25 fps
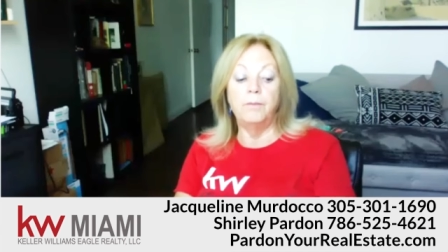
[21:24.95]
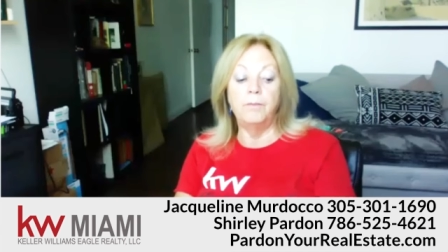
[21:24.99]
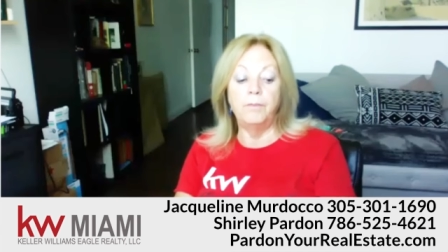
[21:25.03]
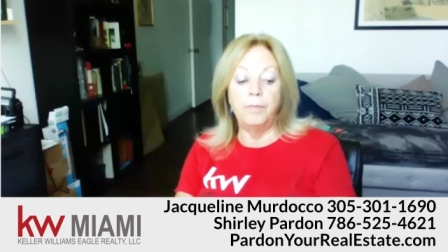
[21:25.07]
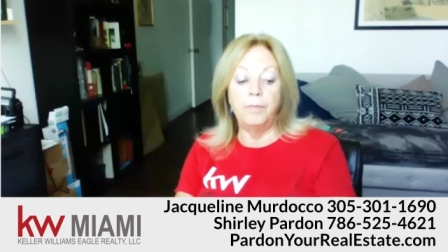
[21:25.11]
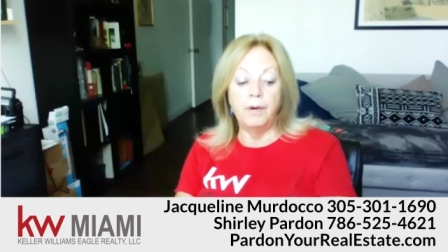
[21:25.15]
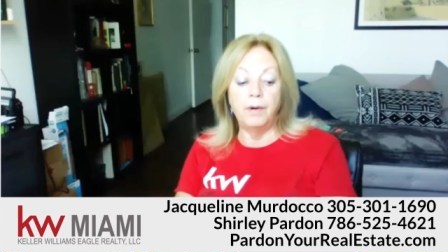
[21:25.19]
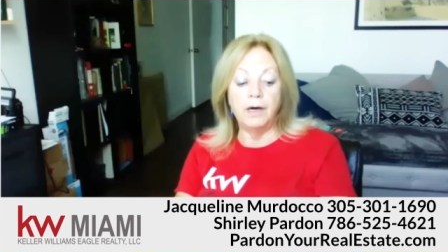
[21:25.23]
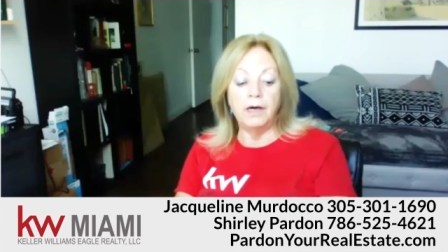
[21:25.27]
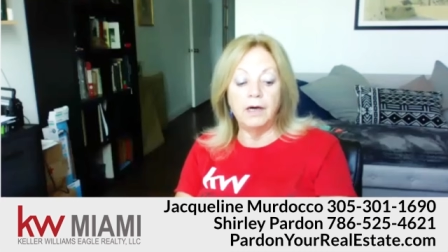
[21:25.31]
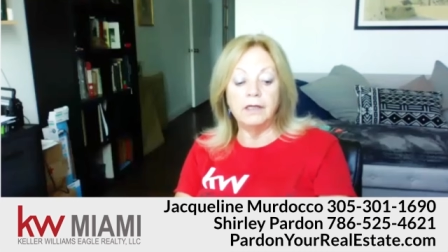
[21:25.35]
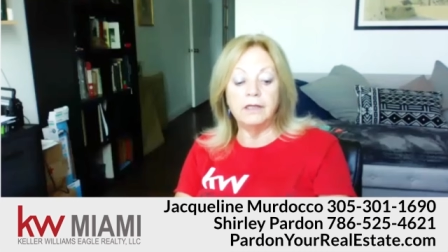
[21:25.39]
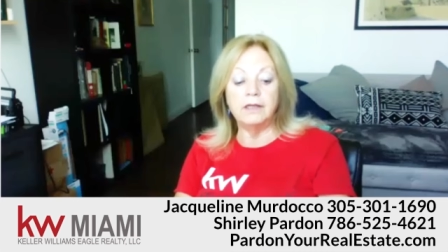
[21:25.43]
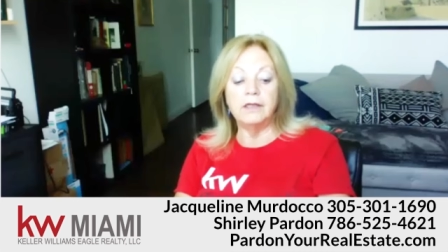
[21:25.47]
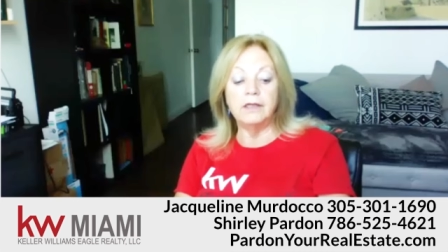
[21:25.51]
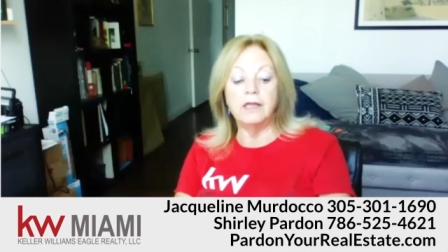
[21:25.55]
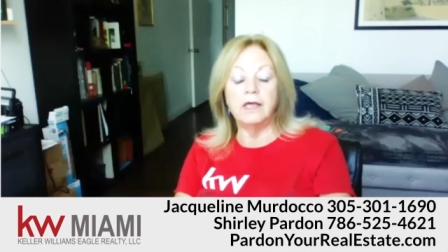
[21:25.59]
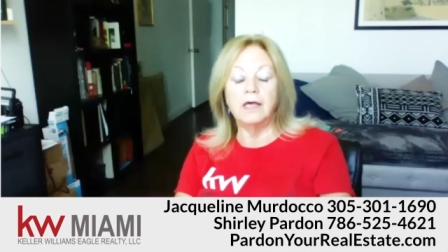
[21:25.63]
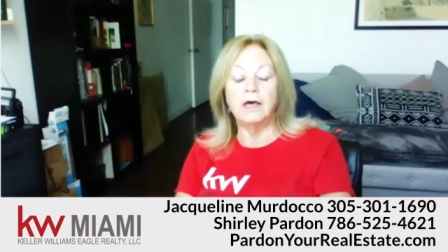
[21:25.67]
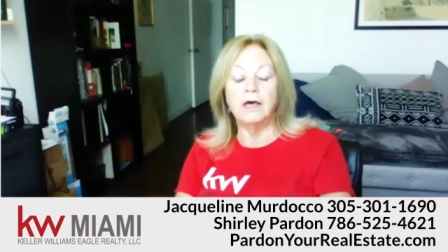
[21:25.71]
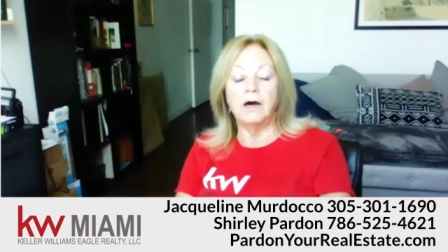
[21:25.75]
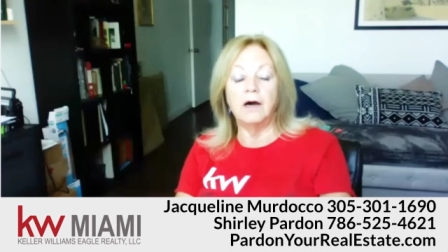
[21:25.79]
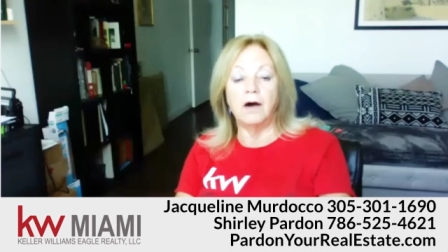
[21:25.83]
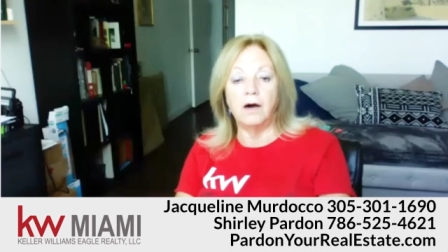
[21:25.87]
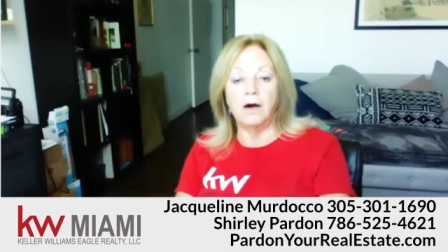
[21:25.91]
But
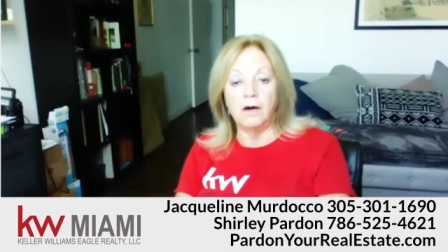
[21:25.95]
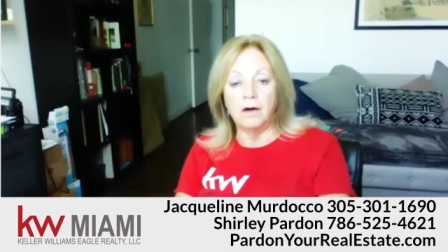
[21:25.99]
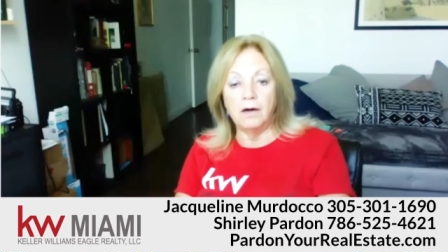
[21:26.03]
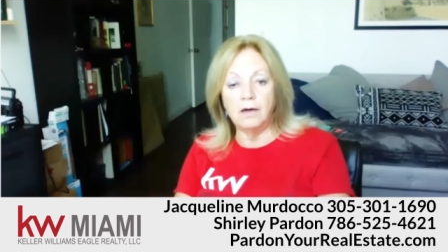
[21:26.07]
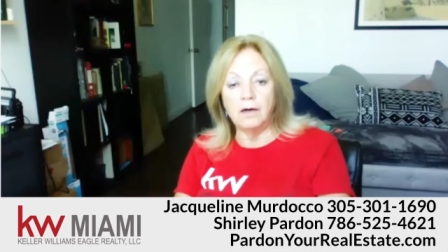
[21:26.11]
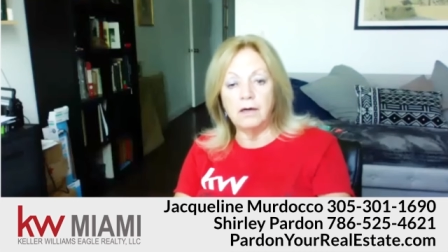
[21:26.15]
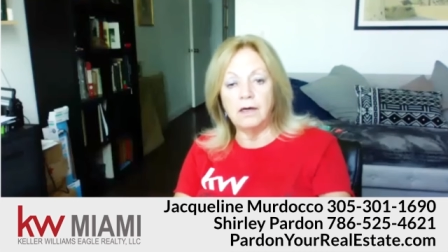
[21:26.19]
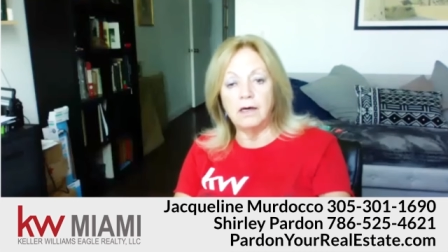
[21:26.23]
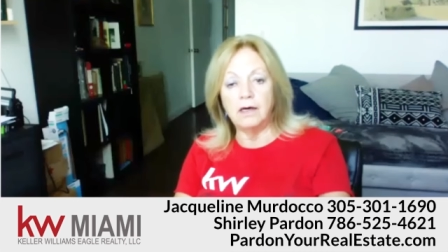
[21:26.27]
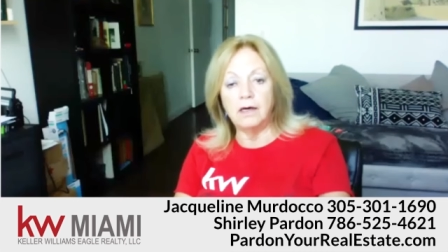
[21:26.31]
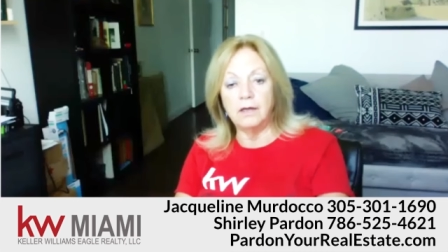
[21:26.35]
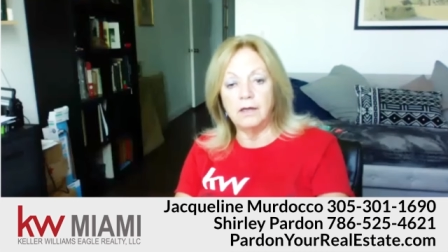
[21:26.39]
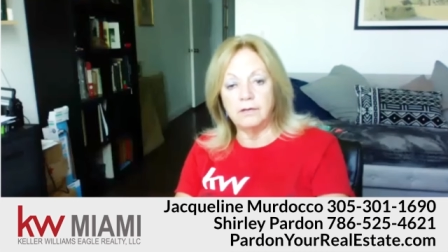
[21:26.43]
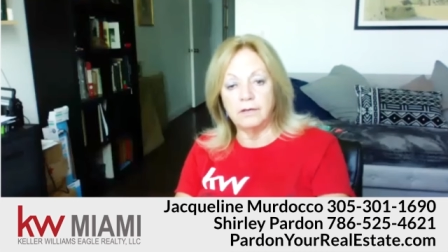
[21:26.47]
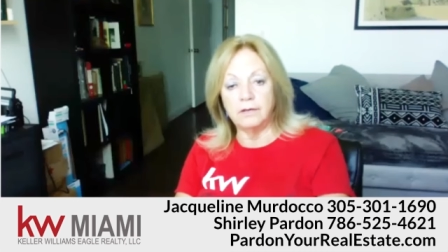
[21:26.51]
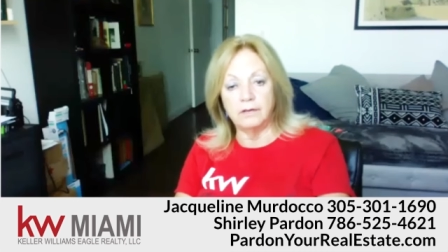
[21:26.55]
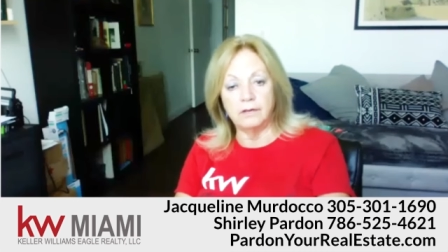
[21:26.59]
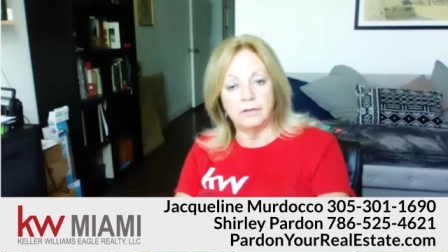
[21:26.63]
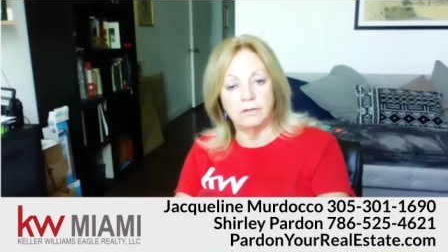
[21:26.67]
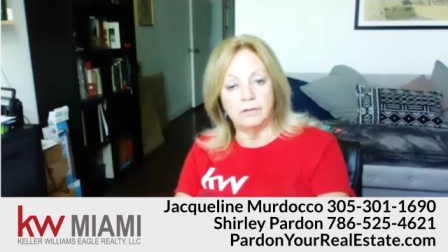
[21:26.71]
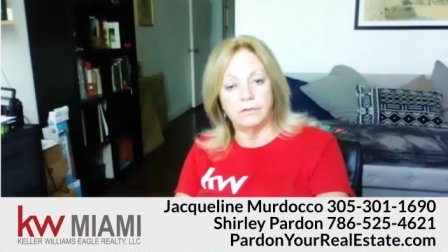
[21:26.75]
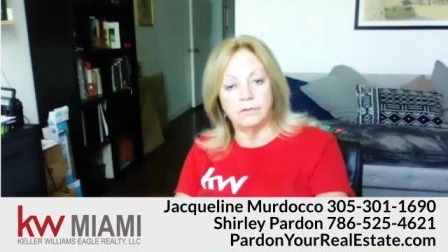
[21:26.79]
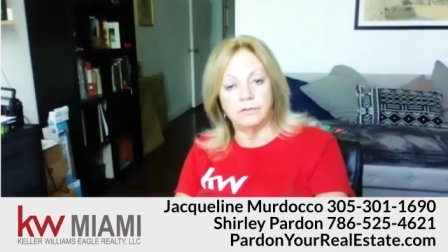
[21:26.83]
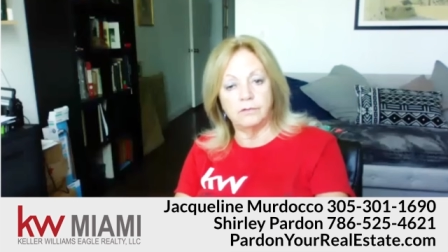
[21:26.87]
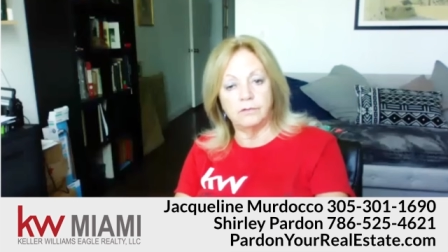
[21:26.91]
there are
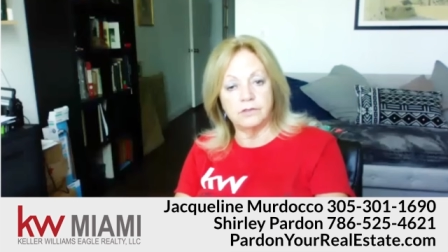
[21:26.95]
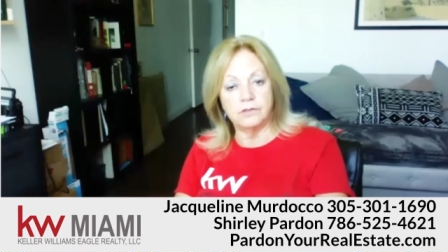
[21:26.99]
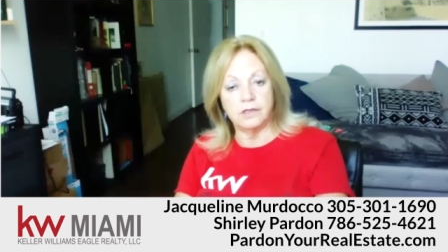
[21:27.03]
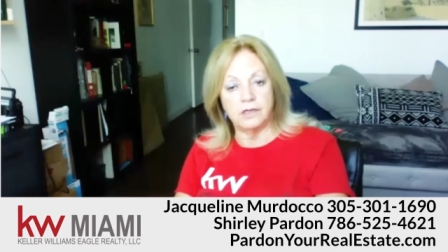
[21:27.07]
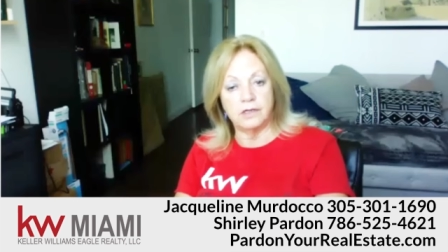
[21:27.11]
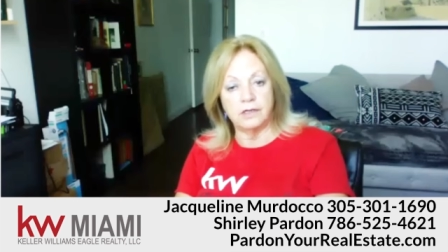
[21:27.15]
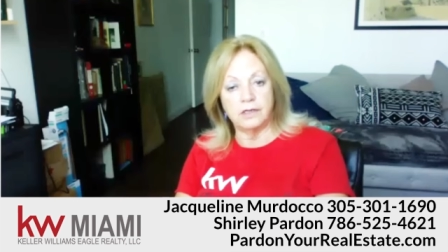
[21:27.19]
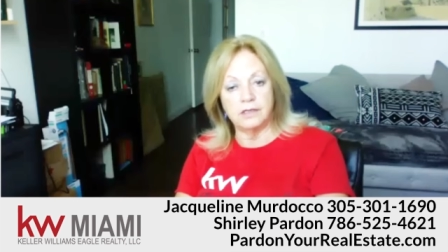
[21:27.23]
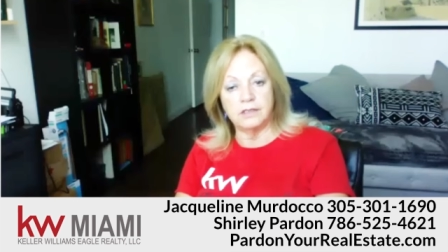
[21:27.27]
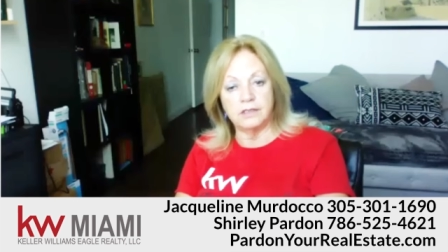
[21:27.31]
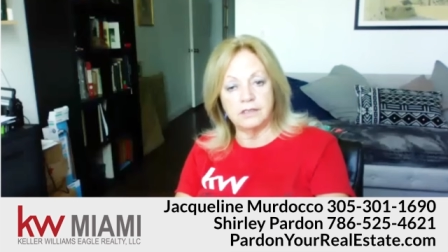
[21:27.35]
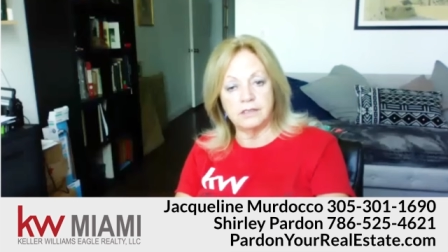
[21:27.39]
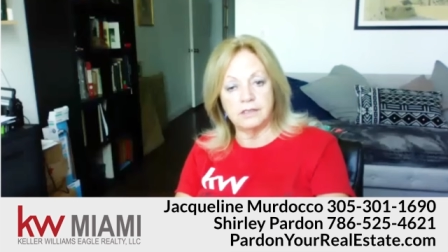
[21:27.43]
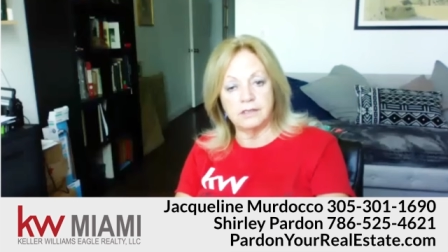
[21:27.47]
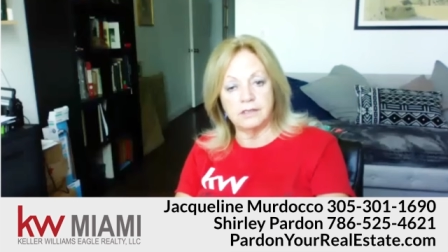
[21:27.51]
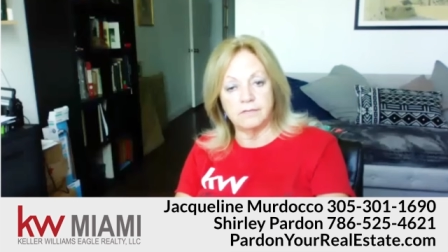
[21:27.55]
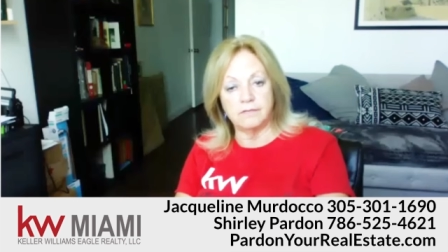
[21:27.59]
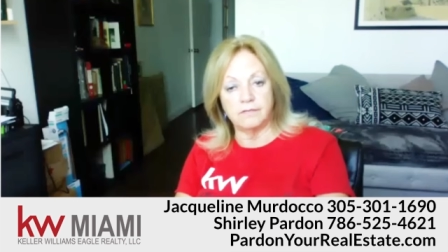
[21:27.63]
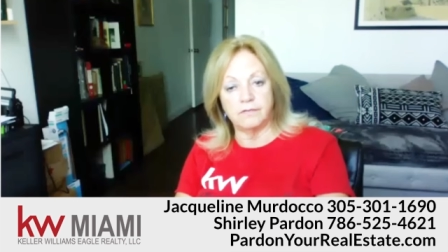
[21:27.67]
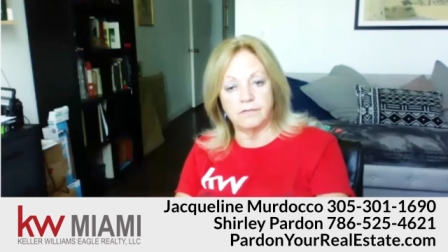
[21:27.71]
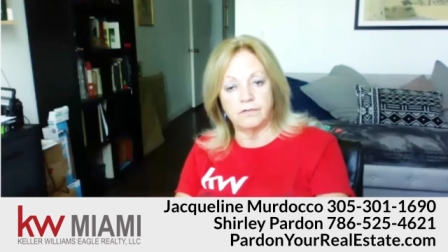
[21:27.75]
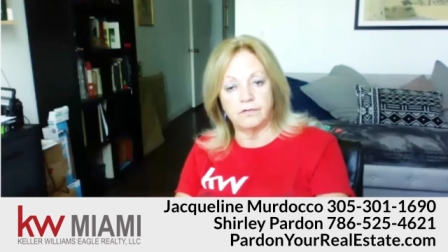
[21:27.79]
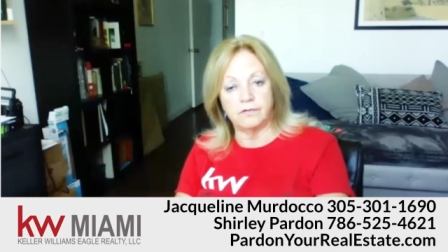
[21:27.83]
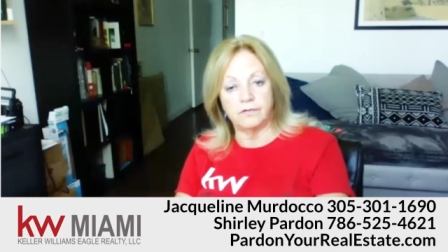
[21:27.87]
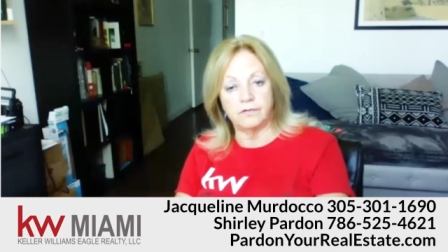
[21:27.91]
other
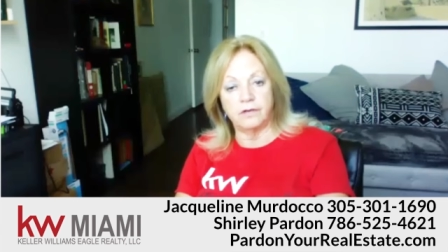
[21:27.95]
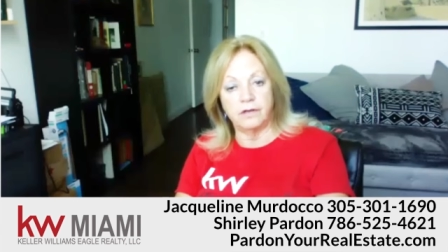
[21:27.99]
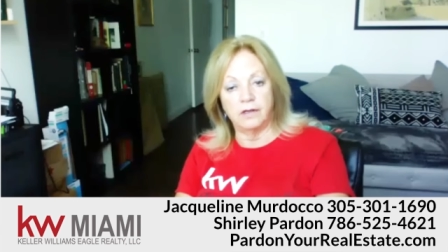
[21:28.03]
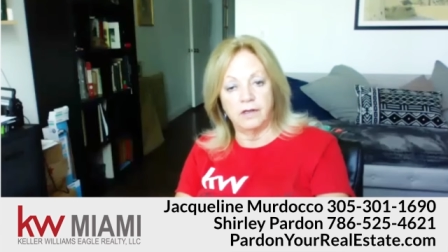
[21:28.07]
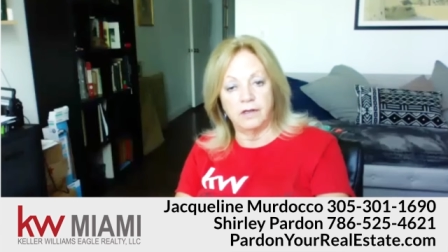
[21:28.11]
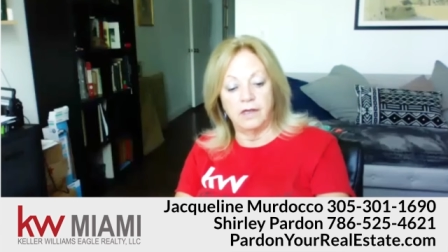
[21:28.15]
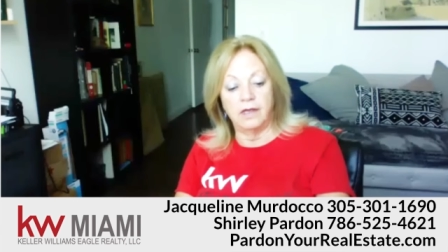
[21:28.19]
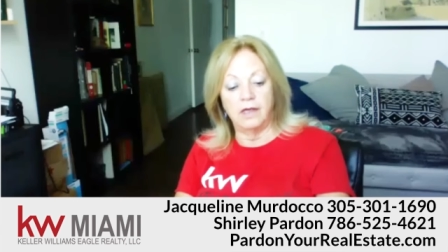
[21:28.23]
alternatives.